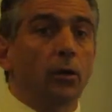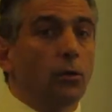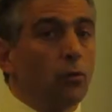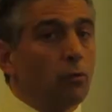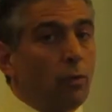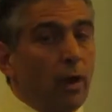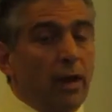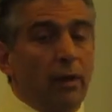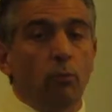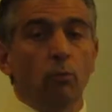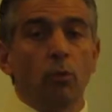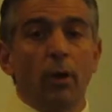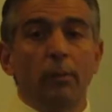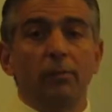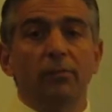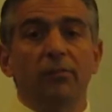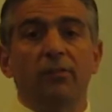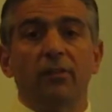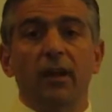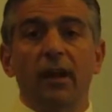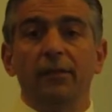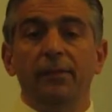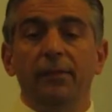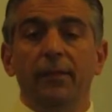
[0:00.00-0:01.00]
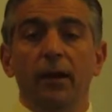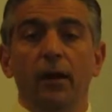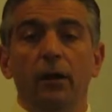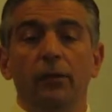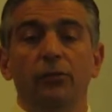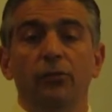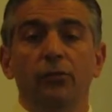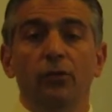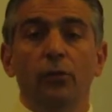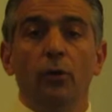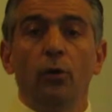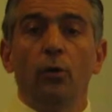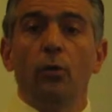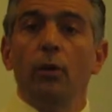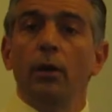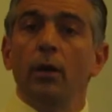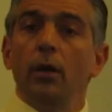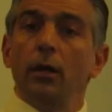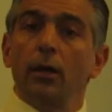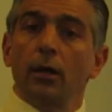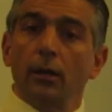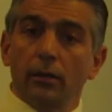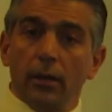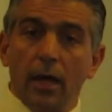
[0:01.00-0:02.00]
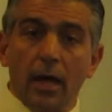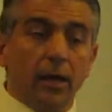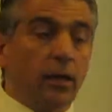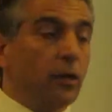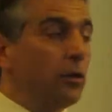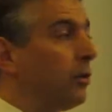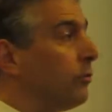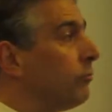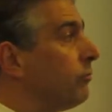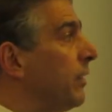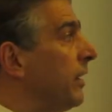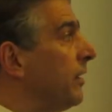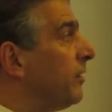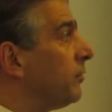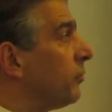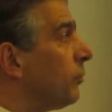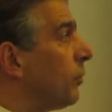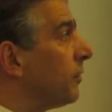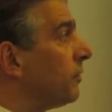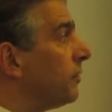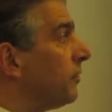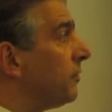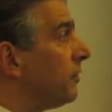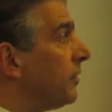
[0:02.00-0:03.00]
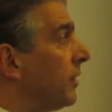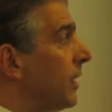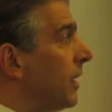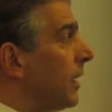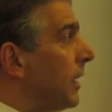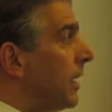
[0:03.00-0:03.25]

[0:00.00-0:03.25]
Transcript: great website there too, a lot of good resources.